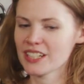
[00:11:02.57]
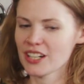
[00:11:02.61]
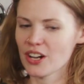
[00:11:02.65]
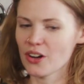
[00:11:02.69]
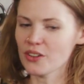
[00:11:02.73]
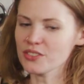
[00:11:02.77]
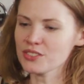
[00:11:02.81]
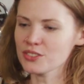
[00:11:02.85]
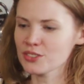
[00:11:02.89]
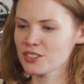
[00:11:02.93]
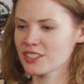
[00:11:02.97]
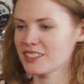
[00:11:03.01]

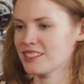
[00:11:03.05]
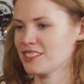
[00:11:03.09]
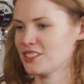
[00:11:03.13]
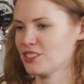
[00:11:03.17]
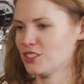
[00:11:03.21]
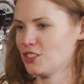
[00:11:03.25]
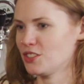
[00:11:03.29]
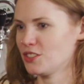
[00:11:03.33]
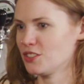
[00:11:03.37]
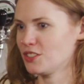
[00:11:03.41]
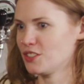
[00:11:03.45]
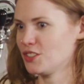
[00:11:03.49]
Also because,
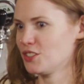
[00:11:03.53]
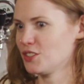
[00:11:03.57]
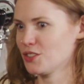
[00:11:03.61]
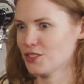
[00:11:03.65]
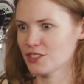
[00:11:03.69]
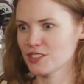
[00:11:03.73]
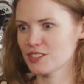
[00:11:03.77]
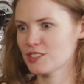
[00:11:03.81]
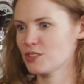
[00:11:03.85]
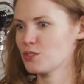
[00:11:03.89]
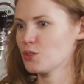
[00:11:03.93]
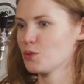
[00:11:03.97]
you know,
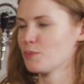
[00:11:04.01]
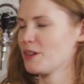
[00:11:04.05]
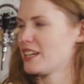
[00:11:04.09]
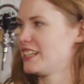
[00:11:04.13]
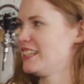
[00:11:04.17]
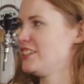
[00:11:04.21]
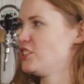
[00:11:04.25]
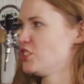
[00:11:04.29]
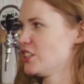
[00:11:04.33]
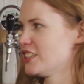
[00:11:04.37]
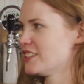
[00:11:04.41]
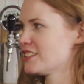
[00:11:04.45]
there's so
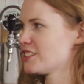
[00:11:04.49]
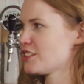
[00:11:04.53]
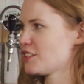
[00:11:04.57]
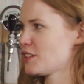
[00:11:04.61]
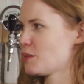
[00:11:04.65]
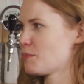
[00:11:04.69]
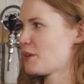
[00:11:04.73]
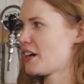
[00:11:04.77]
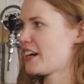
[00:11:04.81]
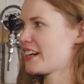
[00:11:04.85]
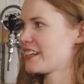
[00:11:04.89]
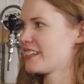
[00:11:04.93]
many gins on the
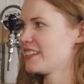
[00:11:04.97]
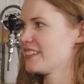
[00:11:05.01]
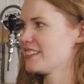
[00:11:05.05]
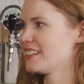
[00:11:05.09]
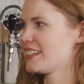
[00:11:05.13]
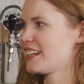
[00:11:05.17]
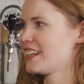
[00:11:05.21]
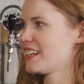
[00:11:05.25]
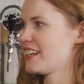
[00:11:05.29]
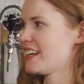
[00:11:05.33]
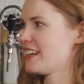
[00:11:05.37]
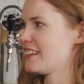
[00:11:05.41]
market that
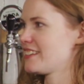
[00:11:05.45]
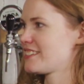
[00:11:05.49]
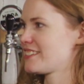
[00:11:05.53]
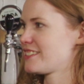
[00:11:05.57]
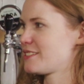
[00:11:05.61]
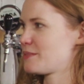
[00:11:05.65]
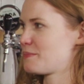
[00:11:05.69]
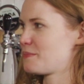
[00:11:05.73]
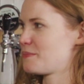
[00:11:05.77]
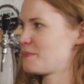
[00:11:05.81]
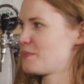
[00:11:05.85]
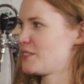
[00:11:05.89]
I
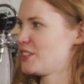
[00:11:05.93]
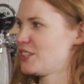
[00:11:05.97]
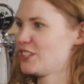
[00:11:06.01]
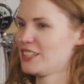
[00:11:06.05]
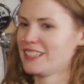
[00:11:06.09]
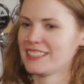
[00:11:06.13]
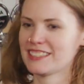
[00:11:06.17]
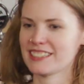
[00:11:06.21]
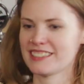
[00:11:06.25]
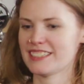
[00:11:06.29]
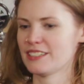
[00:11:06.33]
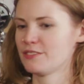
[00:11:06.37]
guess you
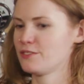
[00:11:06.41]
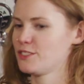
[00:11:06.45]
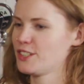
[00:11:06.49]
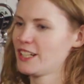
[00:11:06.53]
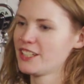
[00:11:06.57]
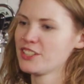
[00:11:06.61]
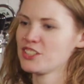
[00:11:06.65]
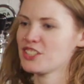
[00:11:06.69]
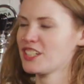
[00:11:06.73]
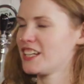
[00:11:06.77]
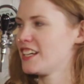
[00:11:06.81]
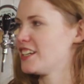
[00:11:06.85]
need to
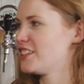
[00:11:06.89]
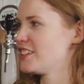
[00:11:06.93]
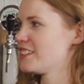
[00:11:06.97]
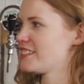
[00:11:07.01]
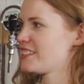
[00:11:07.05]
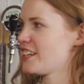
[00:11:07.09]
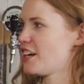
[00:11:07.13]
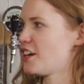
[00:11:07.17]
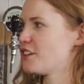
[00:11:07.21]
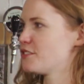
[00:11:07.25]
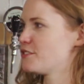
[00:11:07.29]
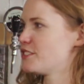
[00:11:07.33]
differentiate
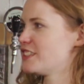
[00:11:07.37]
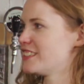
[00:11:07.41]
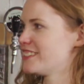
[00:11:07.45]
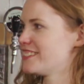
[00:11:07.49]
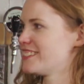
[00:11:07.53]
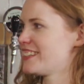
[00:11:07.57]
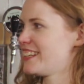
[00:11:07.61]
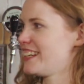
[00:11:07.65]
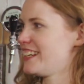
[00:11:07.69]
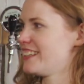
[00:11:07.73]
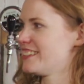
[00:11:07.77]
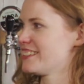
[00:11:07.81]
yourself
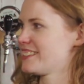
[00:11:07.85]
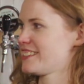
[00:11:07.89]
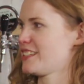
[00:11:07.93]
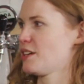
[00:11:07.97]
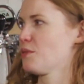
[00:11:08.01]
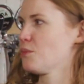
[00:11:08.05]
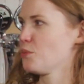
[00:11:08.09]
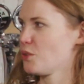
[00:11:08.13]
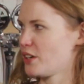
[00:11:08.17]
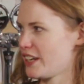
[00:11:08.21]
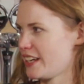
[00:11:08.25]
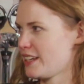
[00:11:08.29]
in
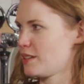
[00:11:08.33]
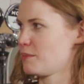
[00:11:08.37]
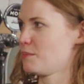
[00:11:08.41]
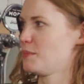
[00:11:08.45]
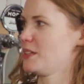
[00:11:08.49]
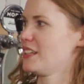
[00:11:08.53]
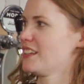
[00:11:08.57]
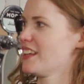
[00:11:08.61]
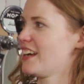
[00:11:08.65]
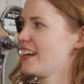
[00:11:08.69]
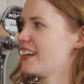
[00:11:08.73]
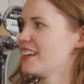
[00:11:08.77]
some way and
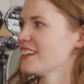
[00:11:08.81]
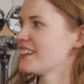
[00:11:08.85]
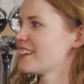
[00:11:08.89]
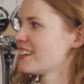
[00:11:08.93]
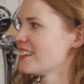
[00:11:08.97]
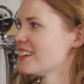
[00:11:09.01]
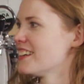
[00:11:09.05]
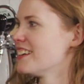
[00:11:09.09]
be like,